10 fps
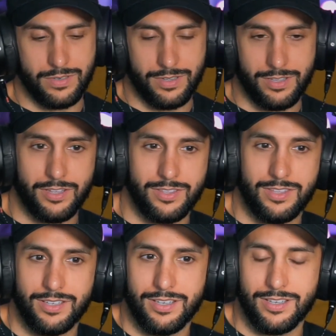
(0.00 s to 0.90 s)
Like
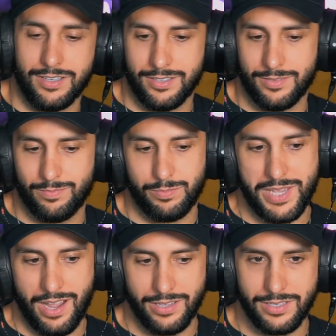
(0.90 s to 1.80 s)
the
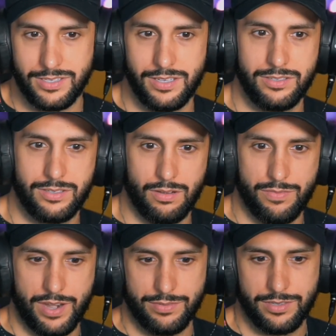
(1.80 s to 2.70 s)
behind the scenes stuff
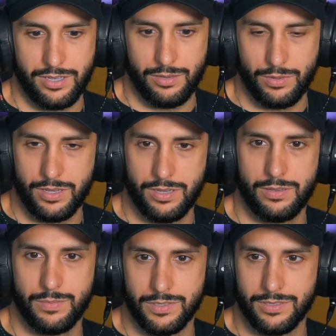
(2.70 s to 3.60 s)
that I've seen with
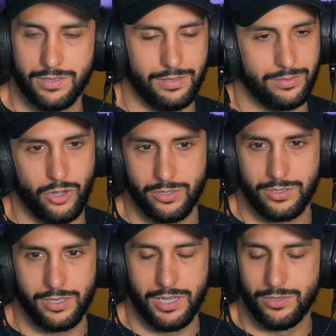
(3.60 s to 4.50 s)
him is he's
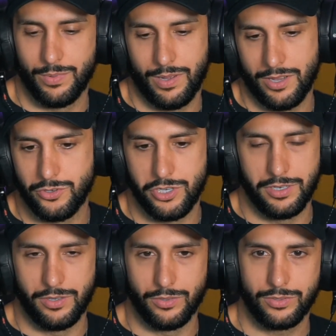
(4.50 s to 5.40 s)
honestly a
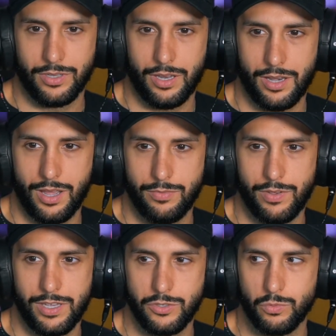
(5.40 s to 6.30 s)
genius, and I
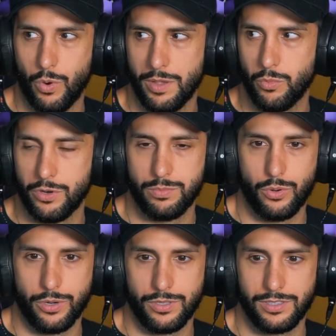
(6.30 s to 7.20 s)
think he's way more
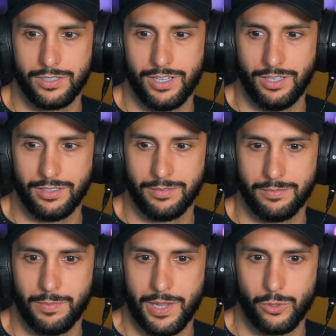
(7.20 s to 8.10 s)
important in
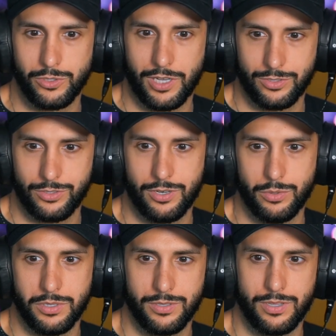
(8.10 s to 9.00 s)
Michael Jackson's
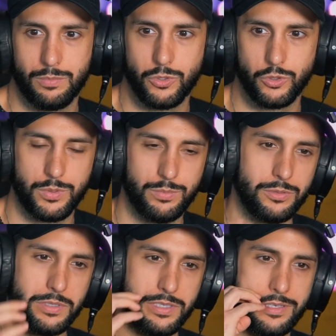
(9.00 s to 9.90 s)
career than most people
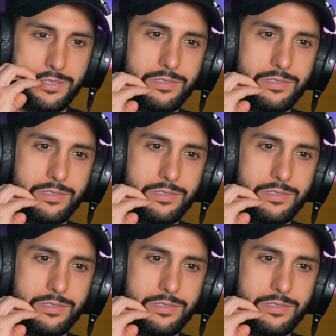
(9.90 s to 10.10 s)
realize.